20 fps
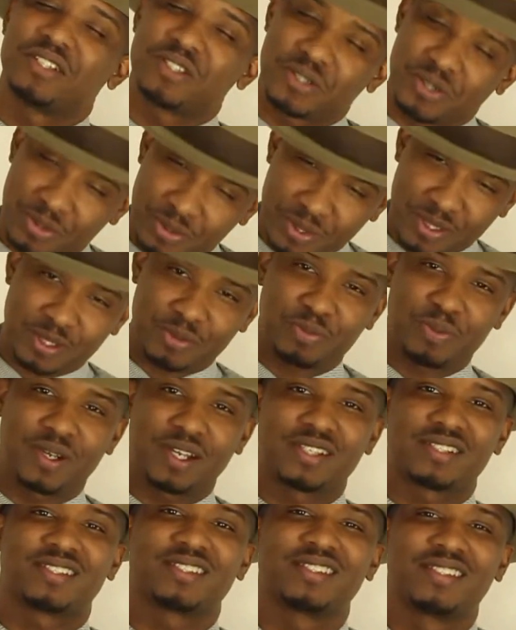to
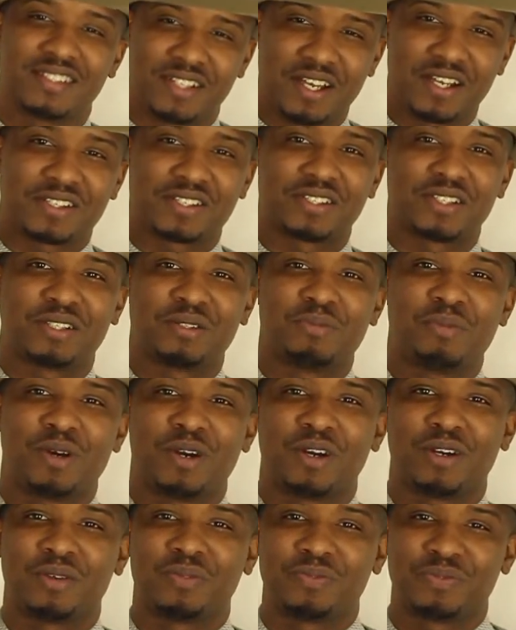express. I'll see you
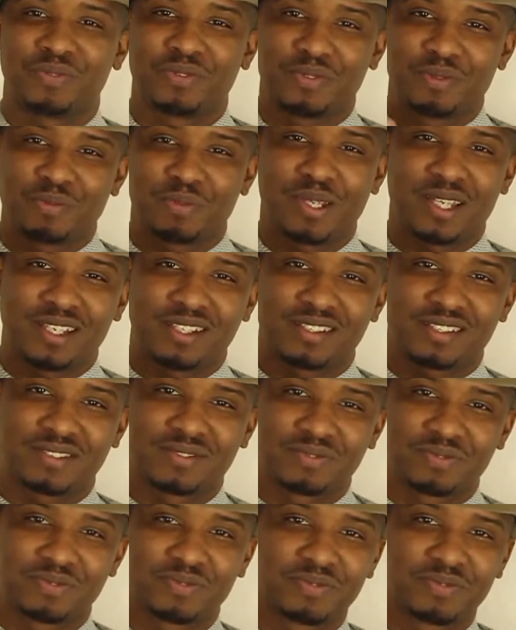tomorrow. Peace.